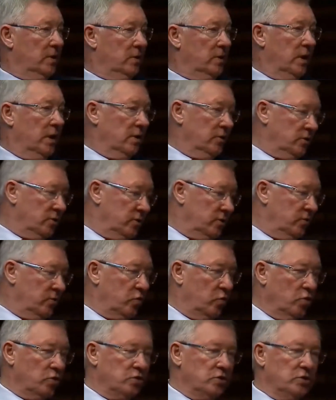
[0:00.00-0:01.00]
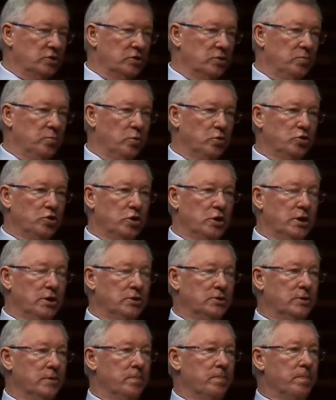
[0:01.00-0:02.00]
and Carlos, of course, is
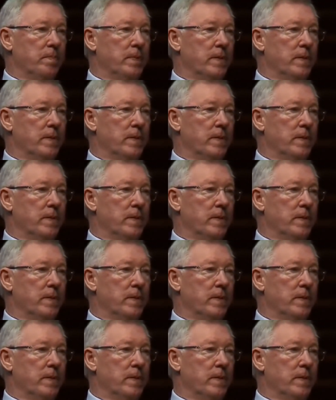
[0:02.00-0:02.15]
Portuguese.